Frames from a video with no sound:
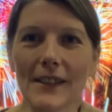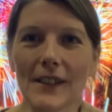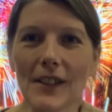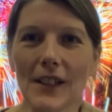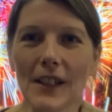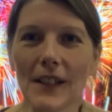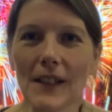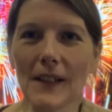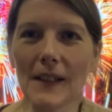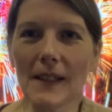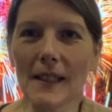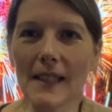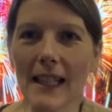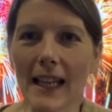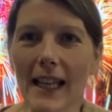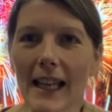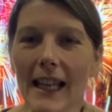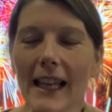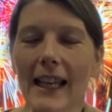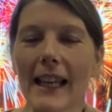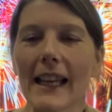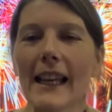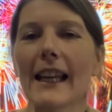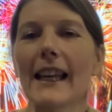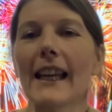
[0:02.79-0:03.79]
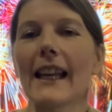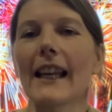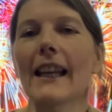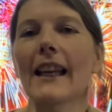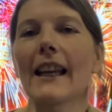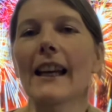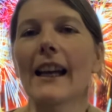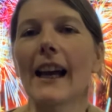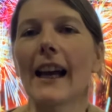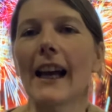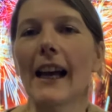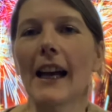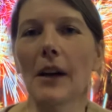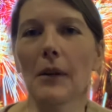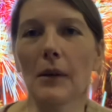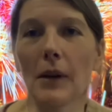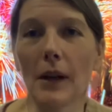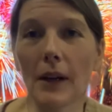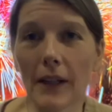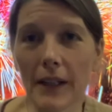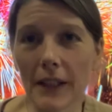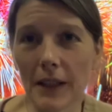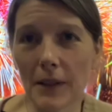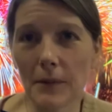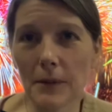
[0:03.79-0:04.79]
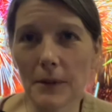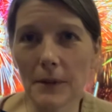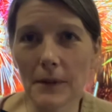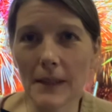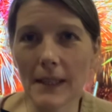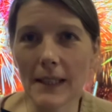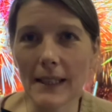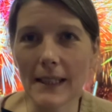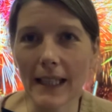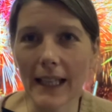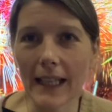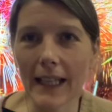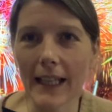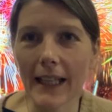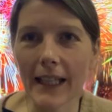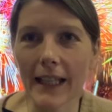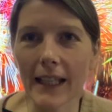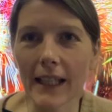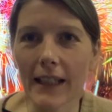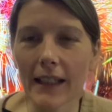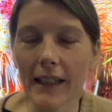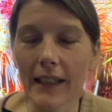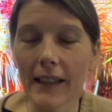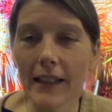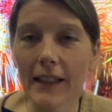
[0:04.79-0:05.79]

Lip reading: Tuesday. How are you all today?